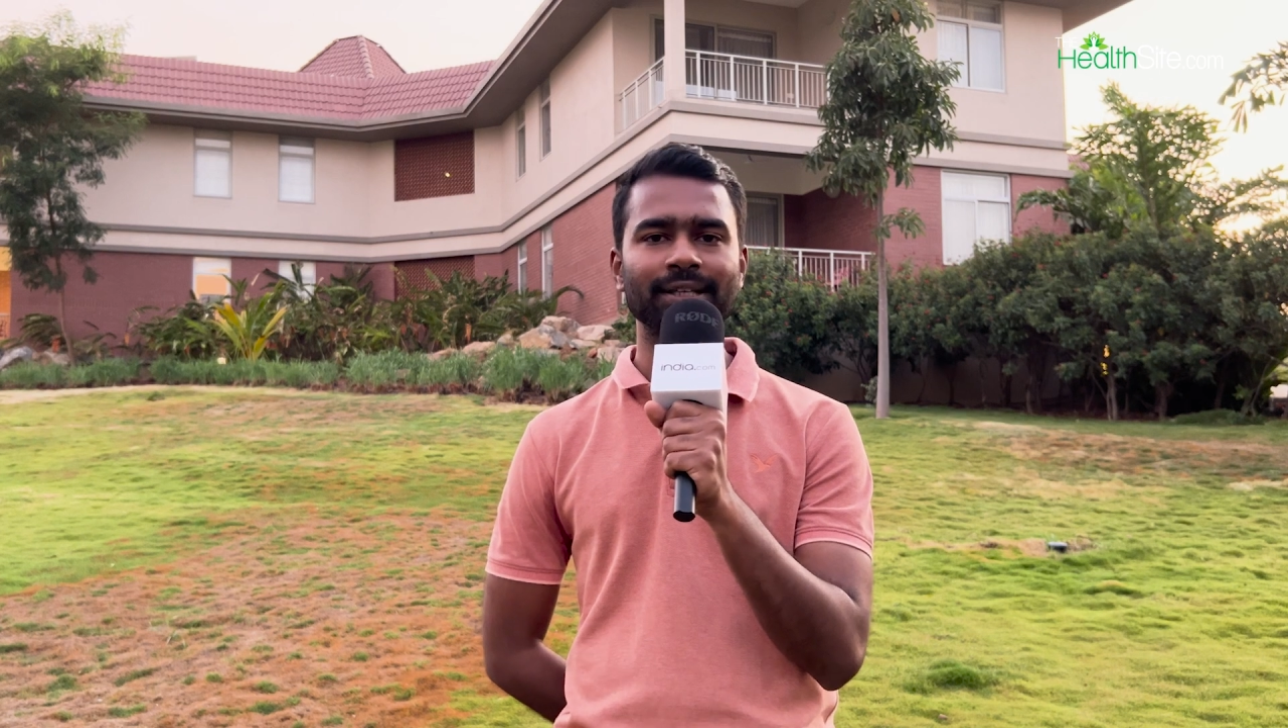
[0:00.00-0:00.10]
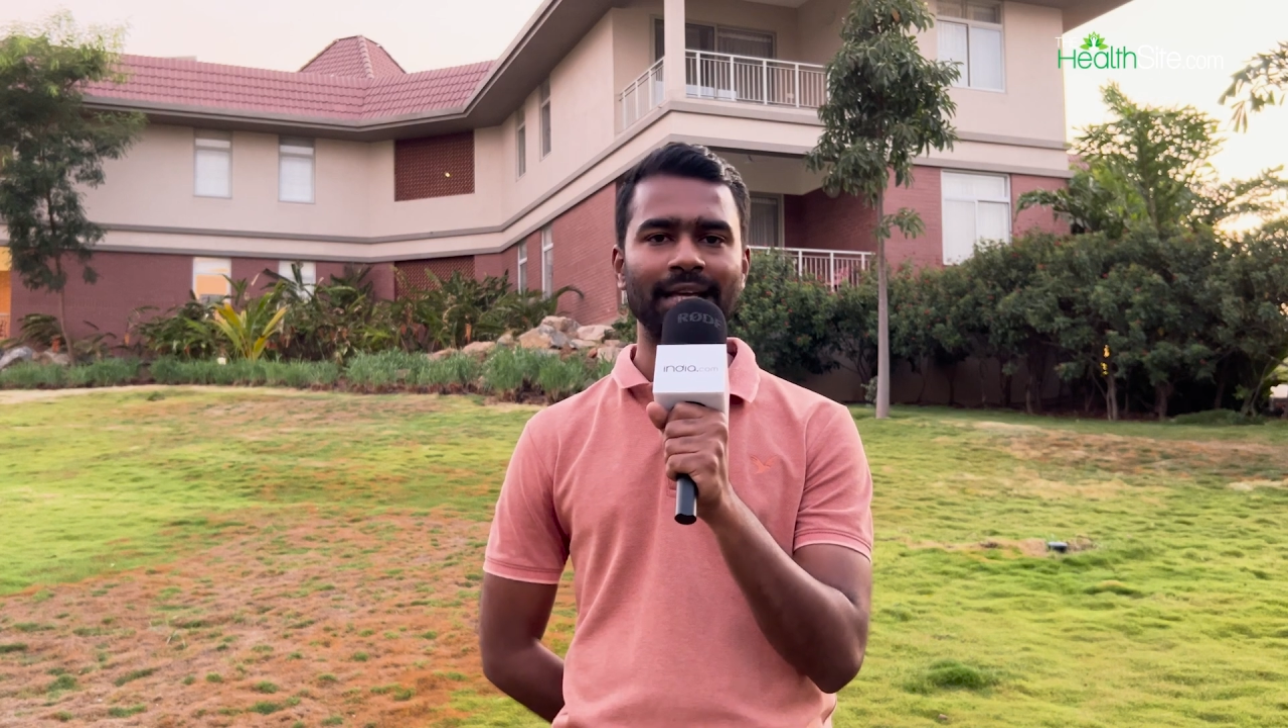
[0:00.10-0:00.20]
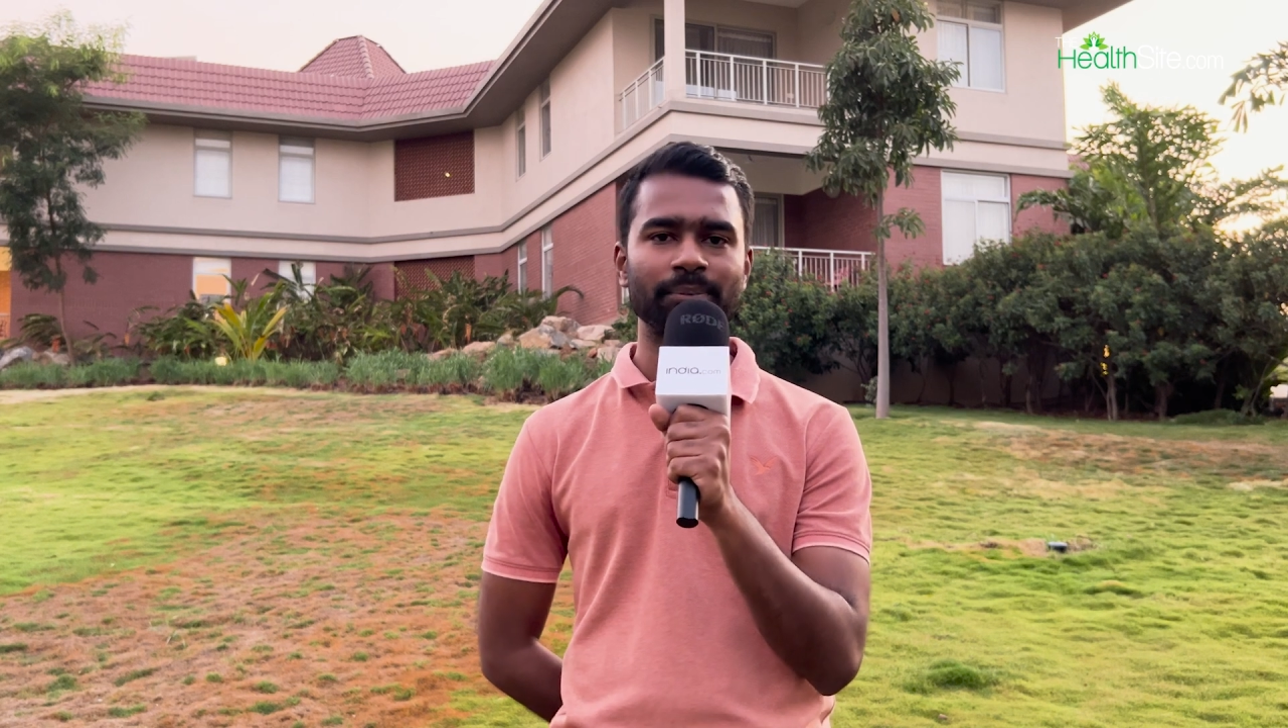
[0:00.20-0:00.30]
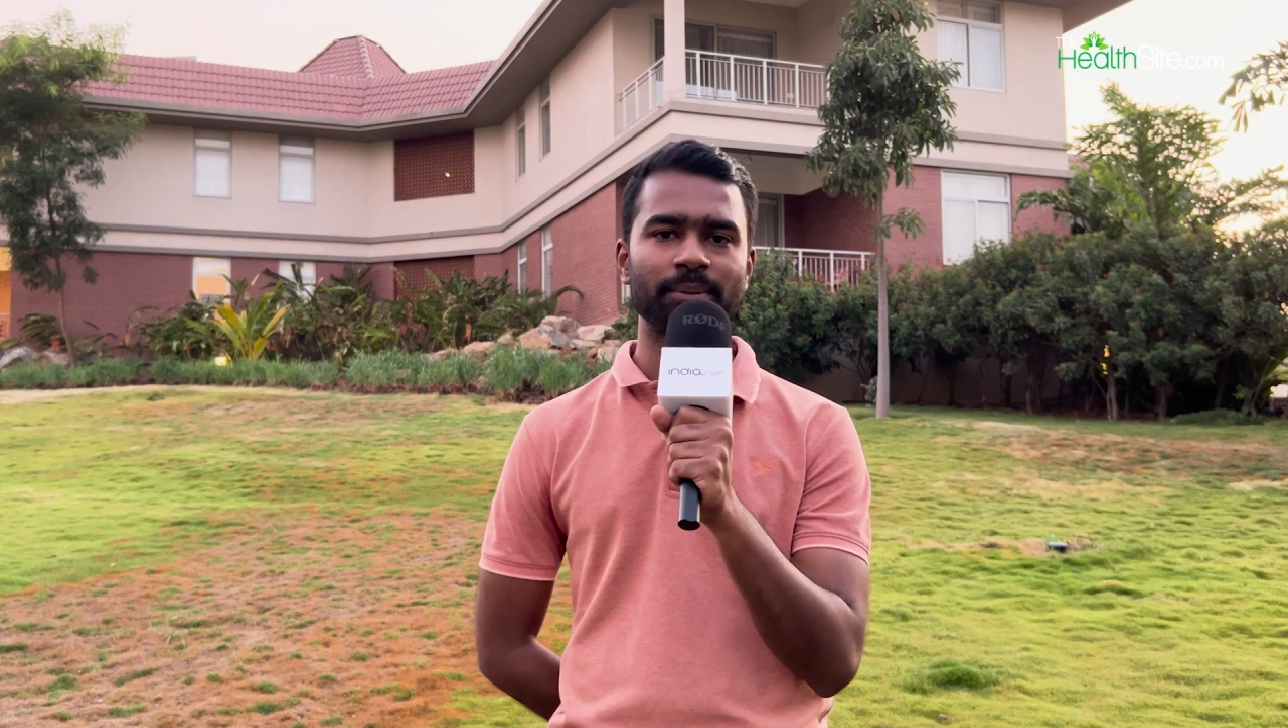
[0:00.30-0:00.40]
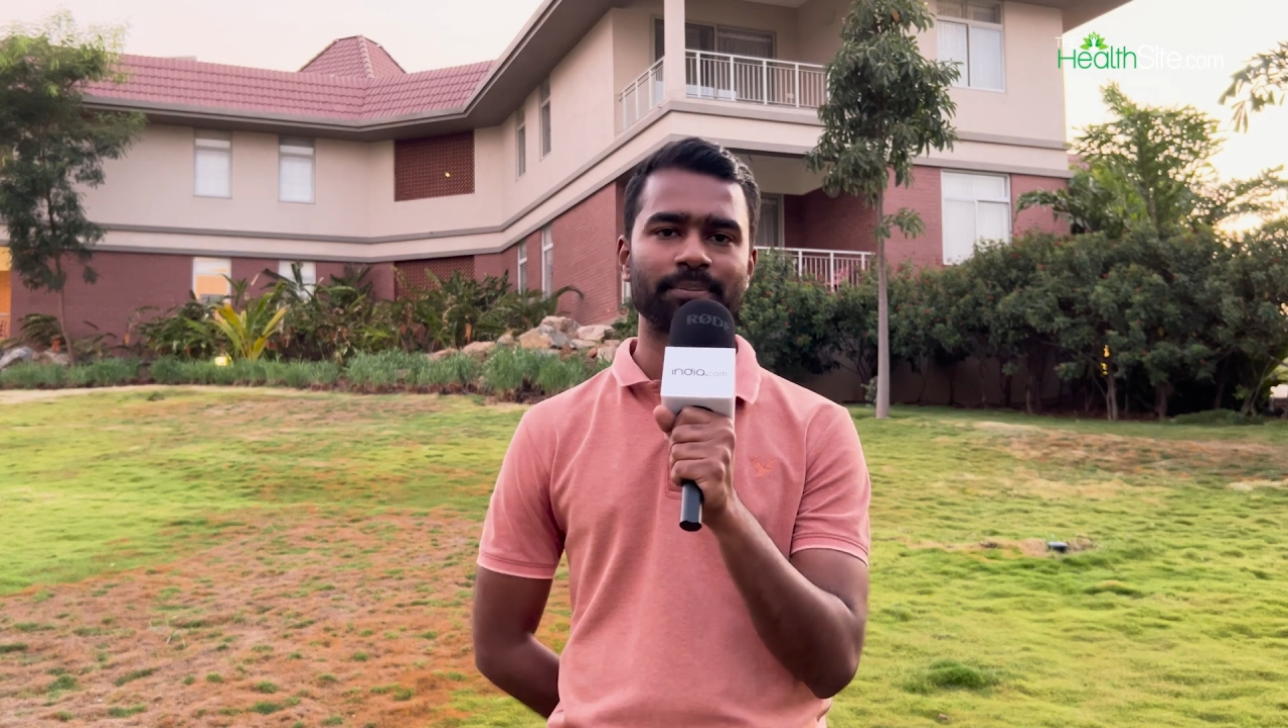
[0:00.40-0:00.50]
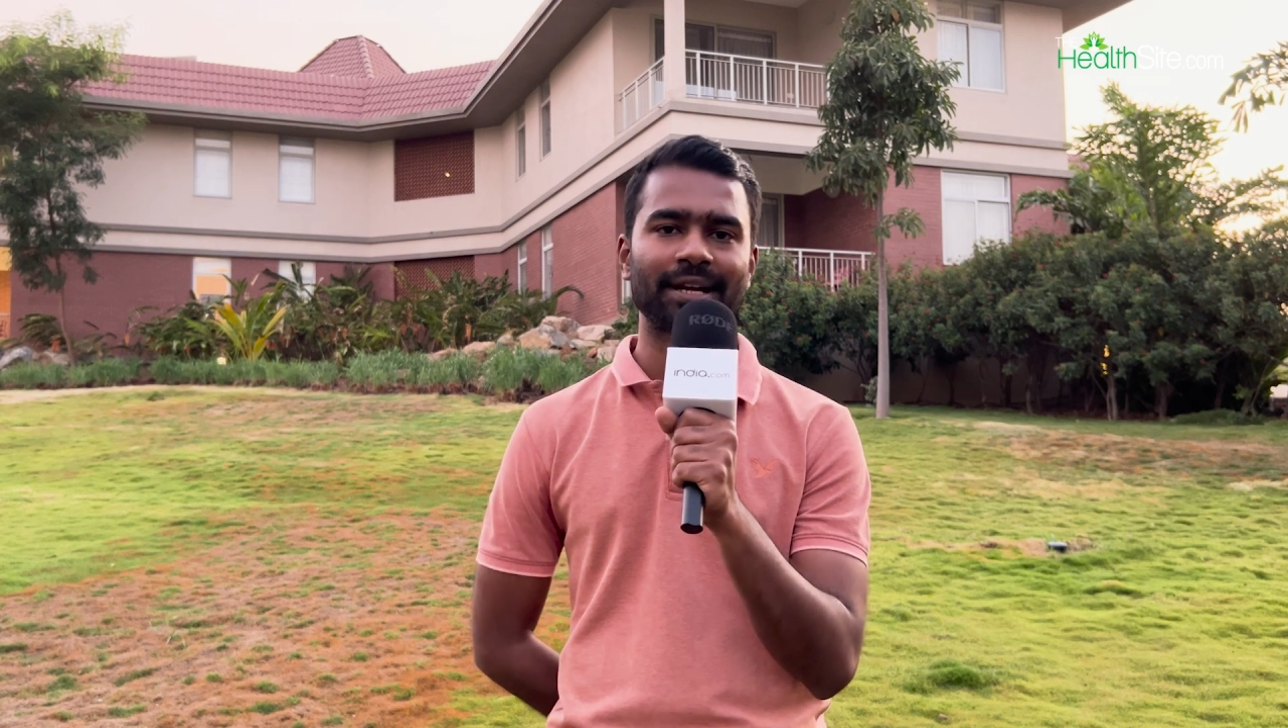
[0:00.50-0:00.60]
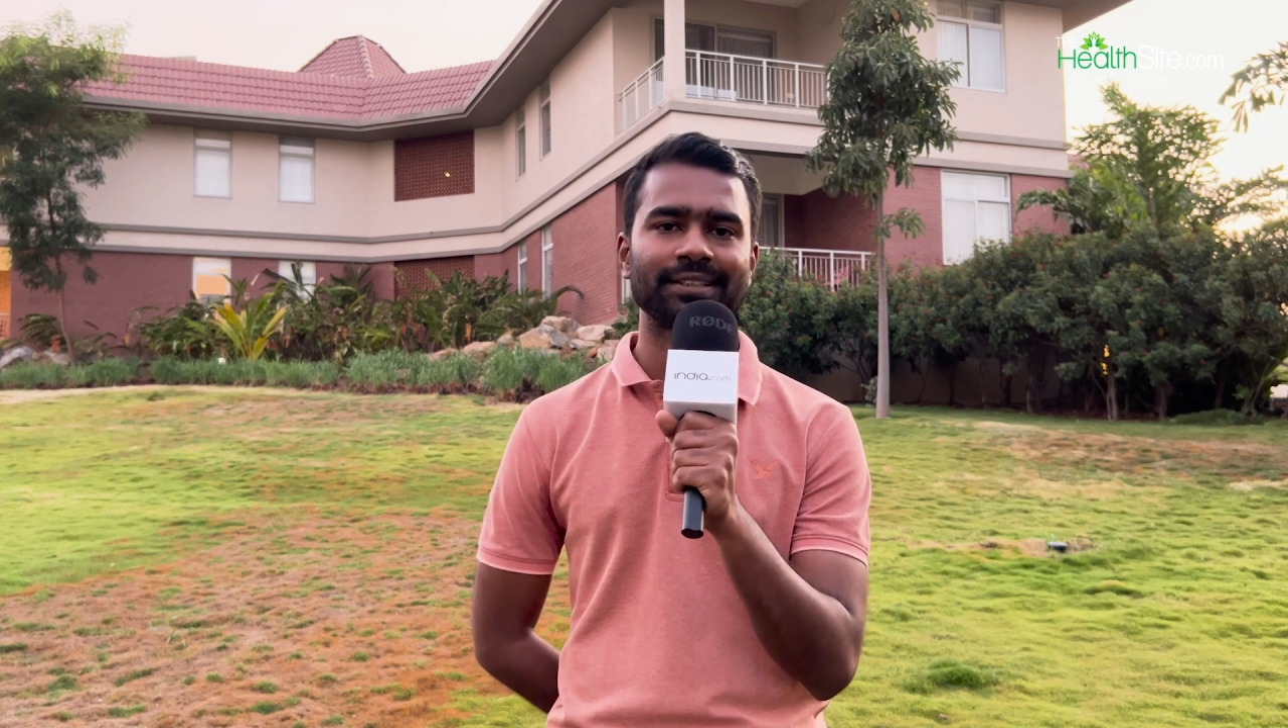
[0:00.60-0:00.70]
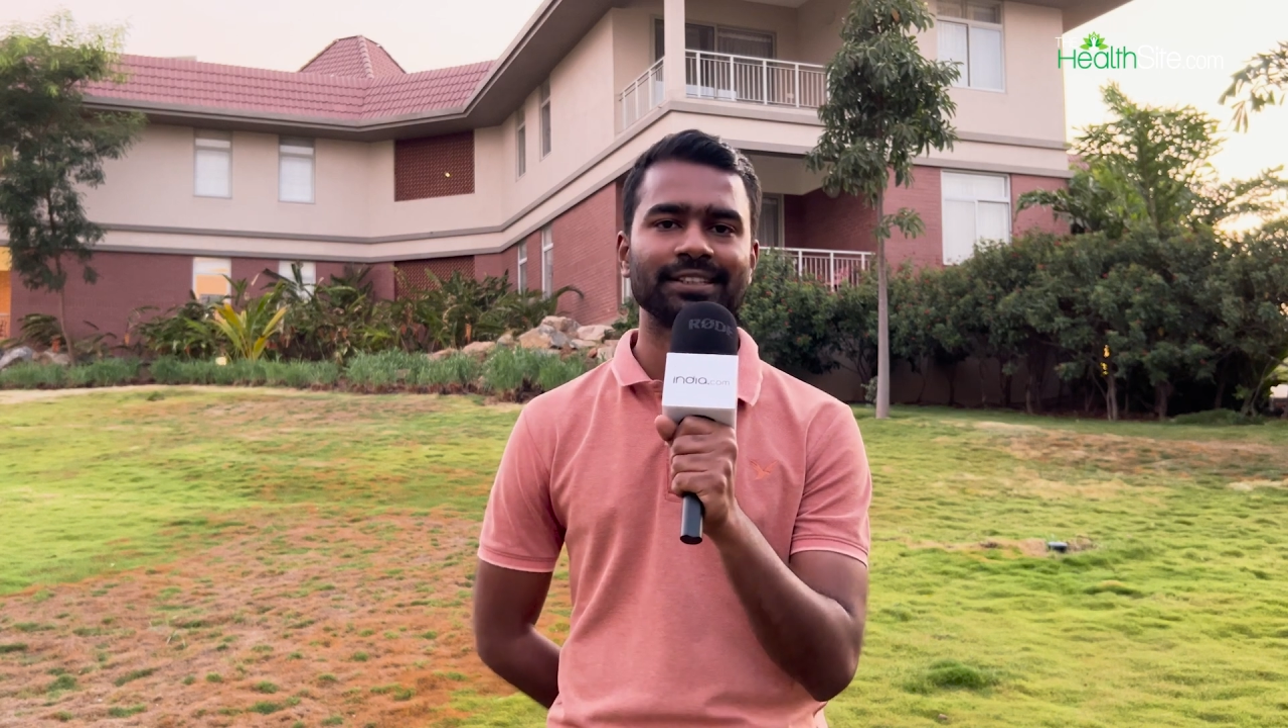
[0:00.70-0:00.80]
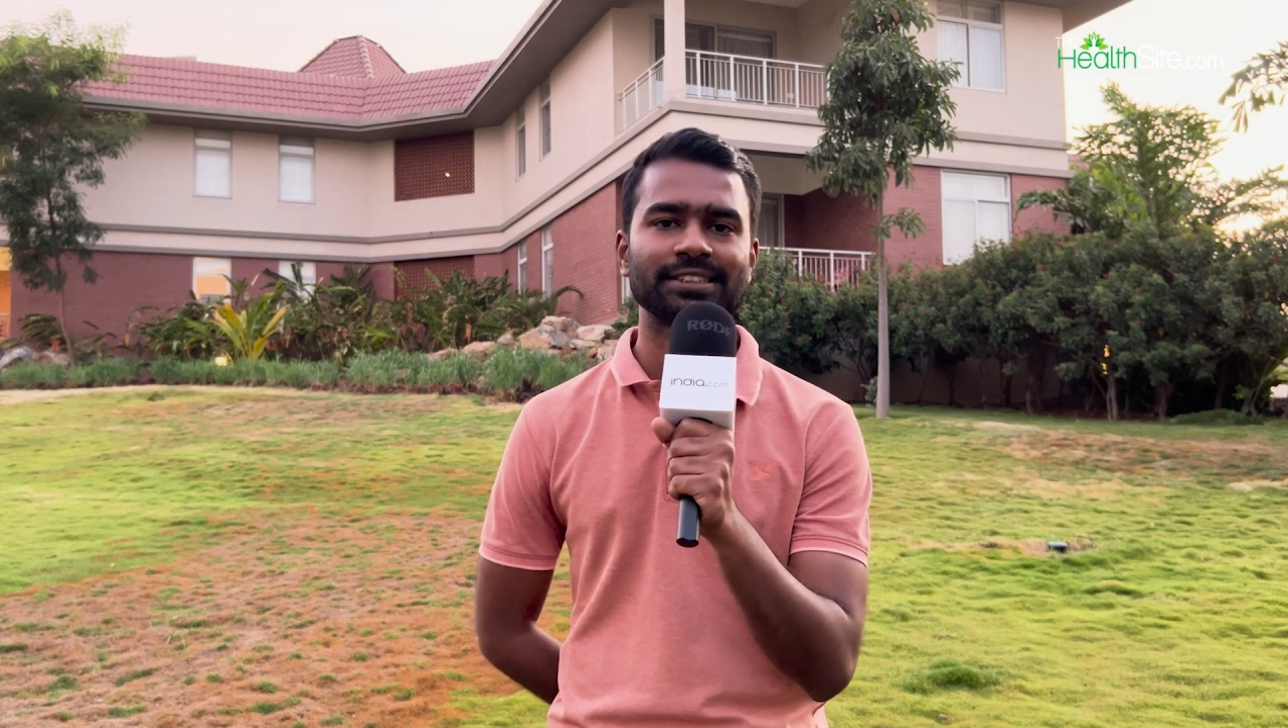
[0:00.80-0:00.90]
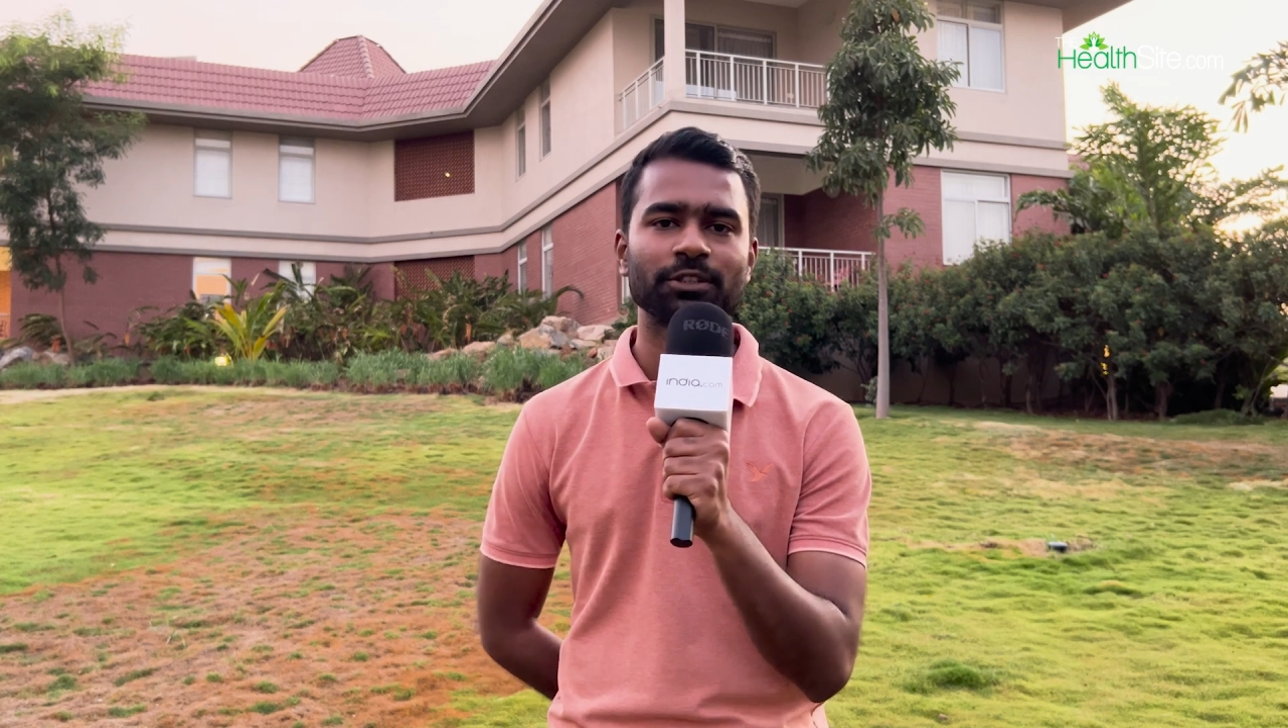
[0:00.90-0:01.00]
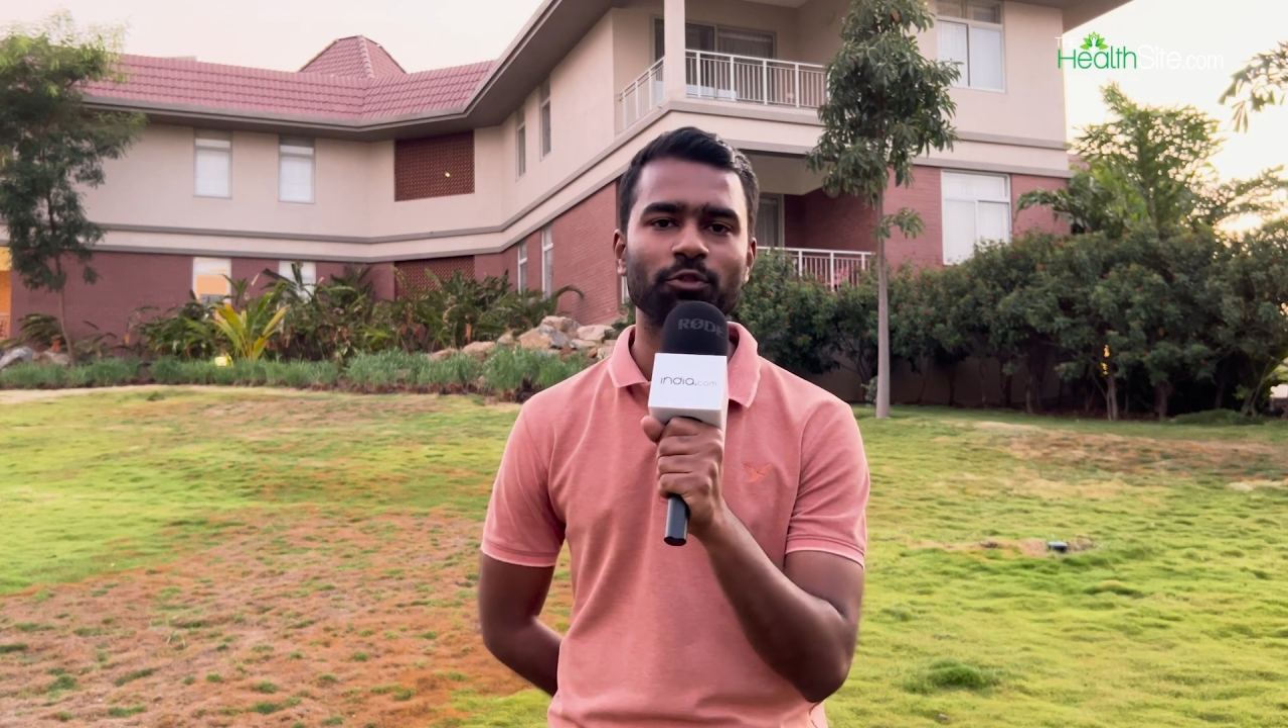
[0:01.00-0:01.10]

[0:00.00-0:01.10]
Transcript: can be practiced